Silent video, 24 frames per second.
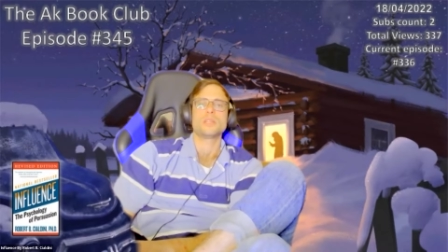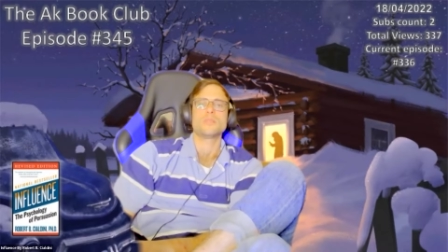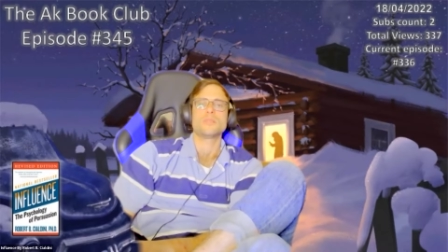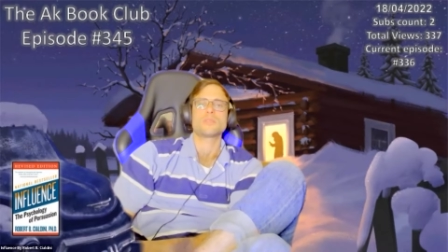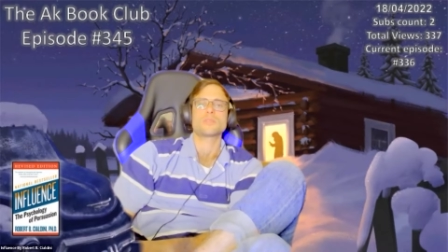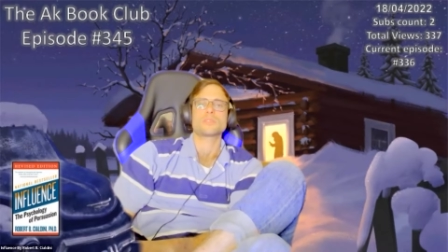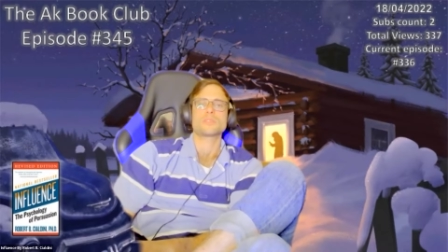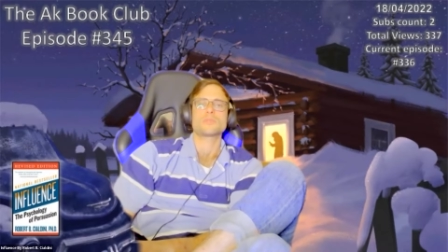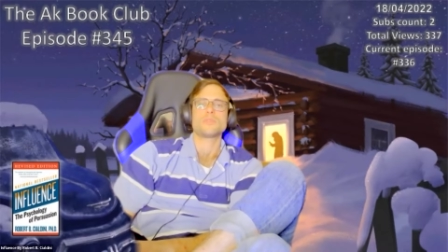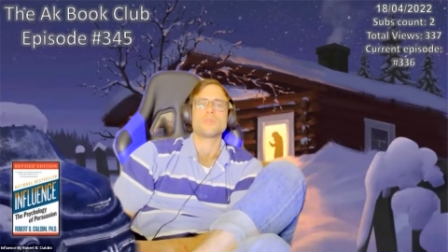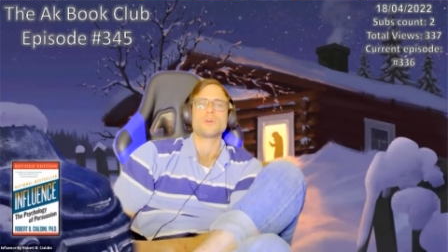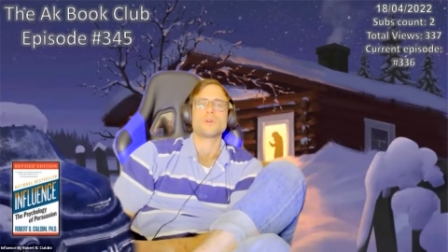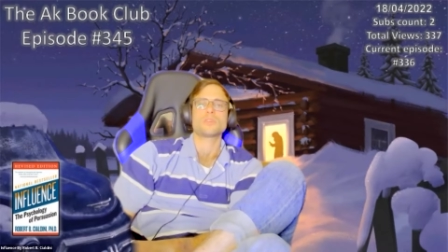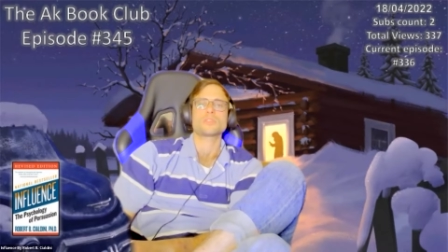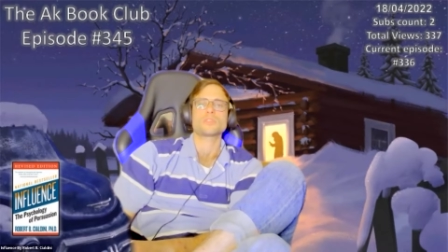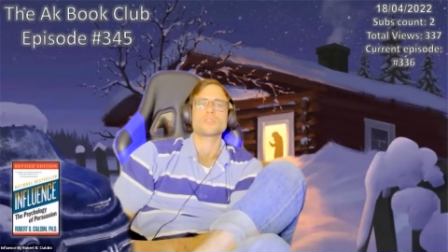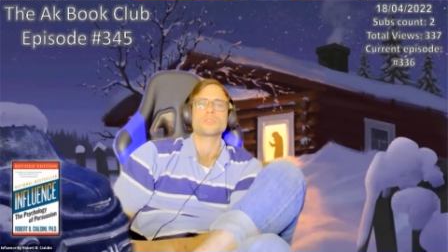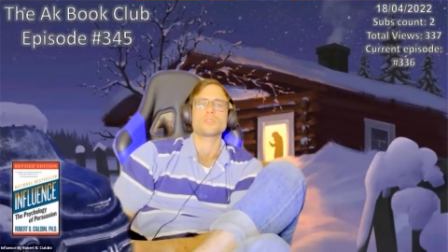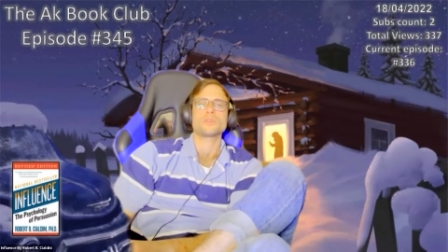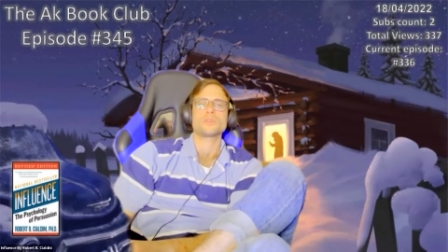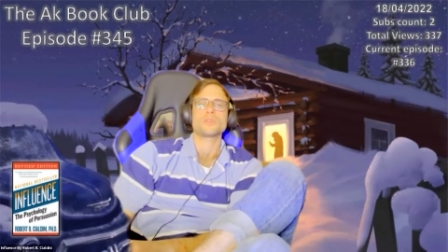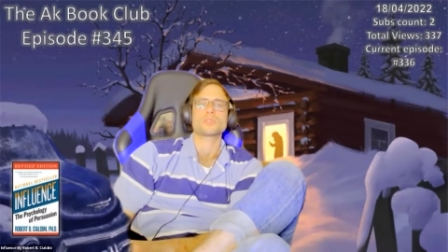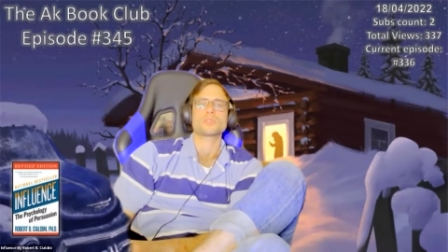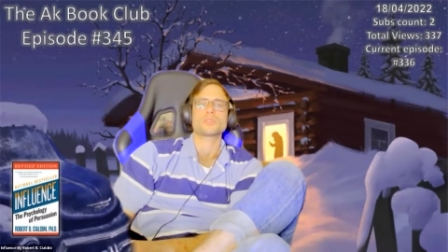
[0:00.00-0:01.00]
was
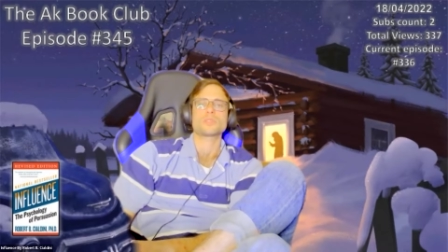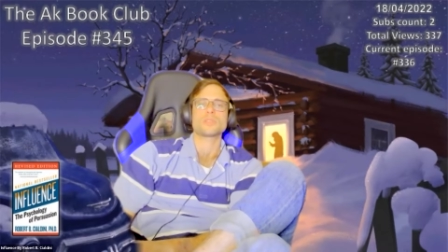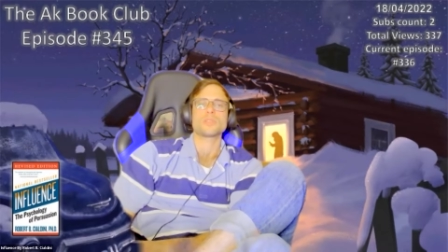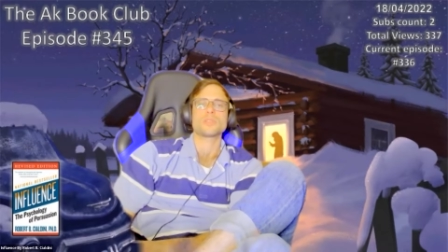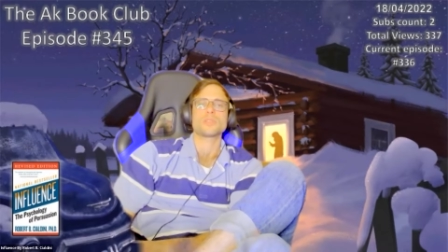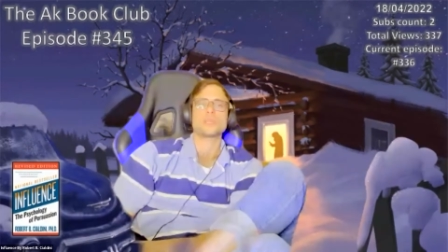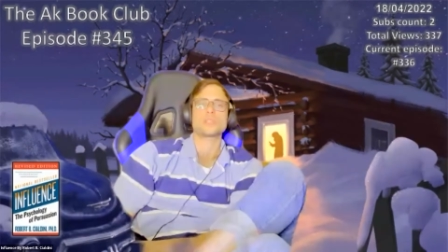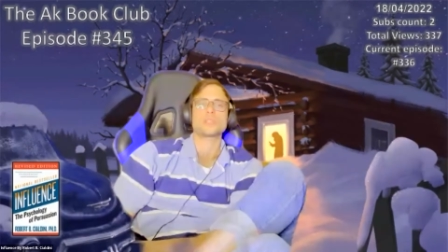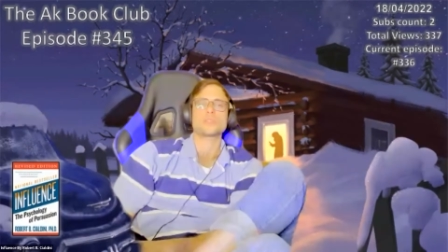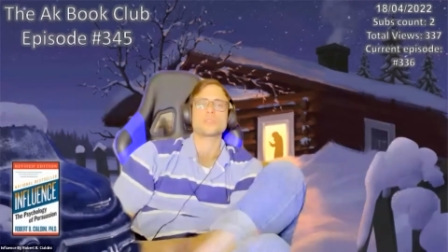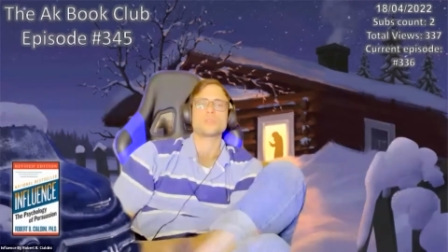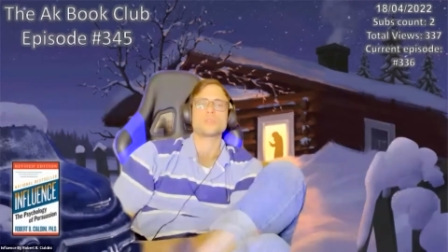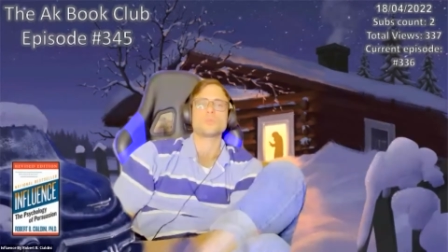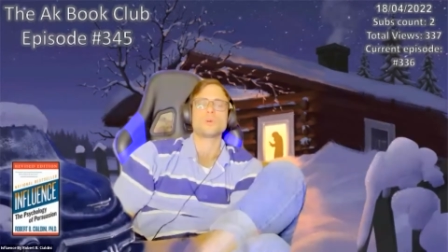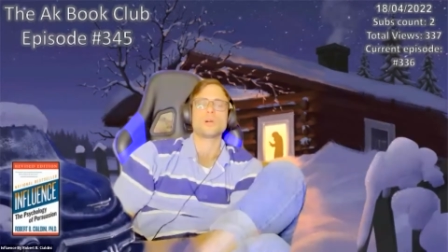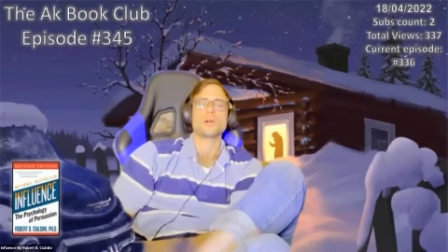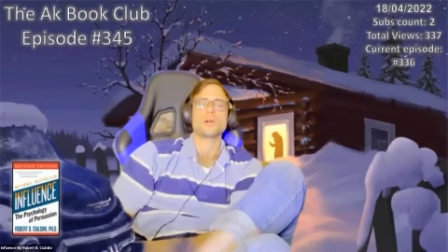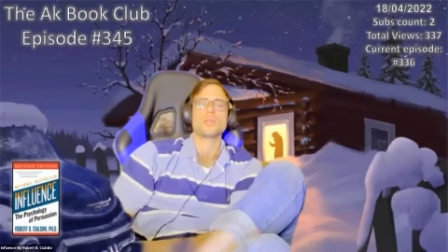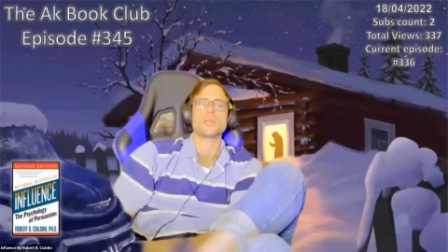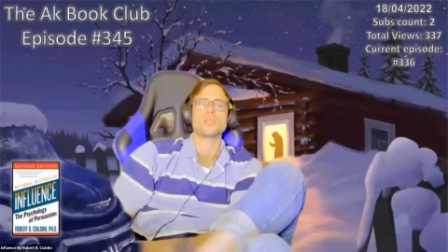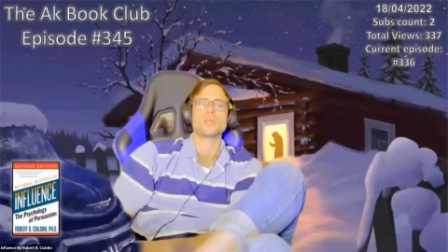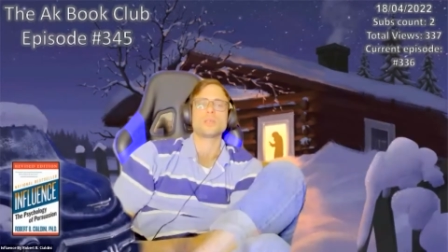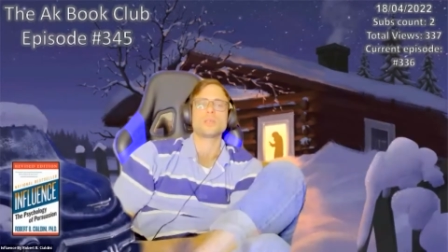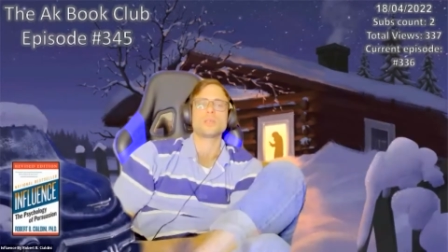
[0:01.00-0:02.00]
$400 too
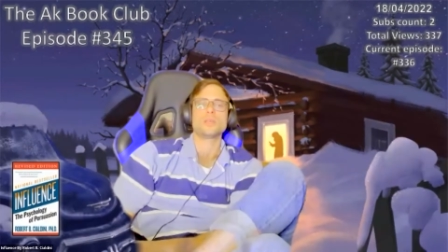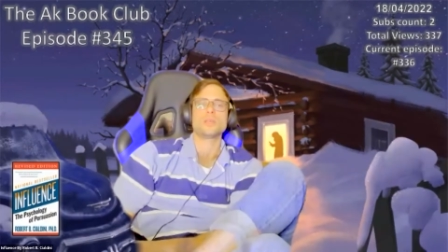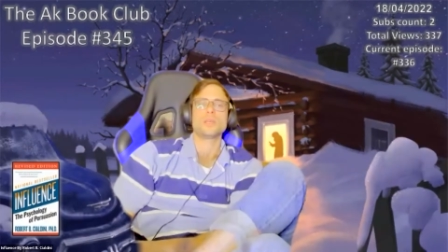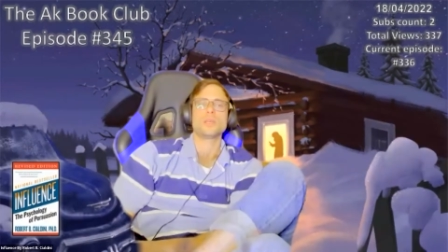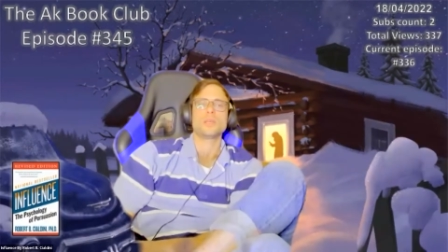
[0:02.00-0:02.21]
high